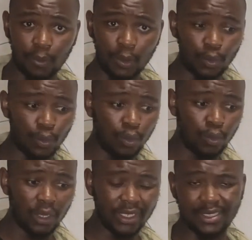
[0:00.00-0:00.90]
or
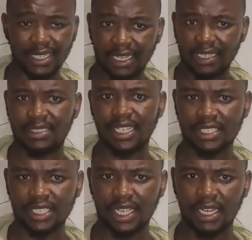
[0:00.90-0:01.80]
exactly
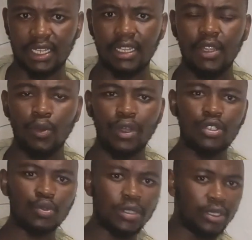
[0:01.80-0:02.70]
sketchically
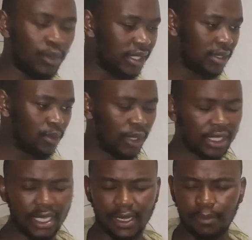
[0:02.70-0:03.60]
what do we
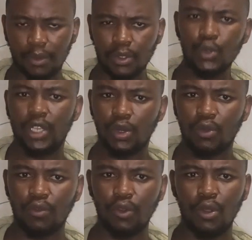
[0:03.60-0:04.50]

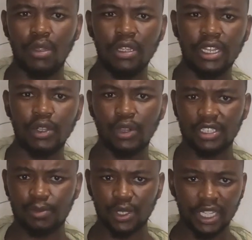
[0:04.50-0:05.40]
look for in
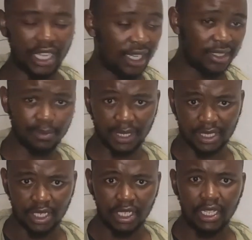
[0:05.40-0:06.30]
corresponding angles.
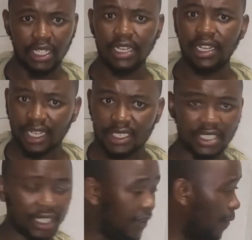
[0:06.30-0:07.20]
But in a
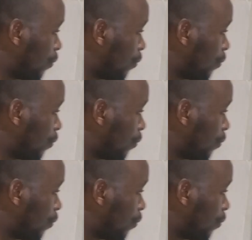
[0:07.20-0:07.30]
nutshell,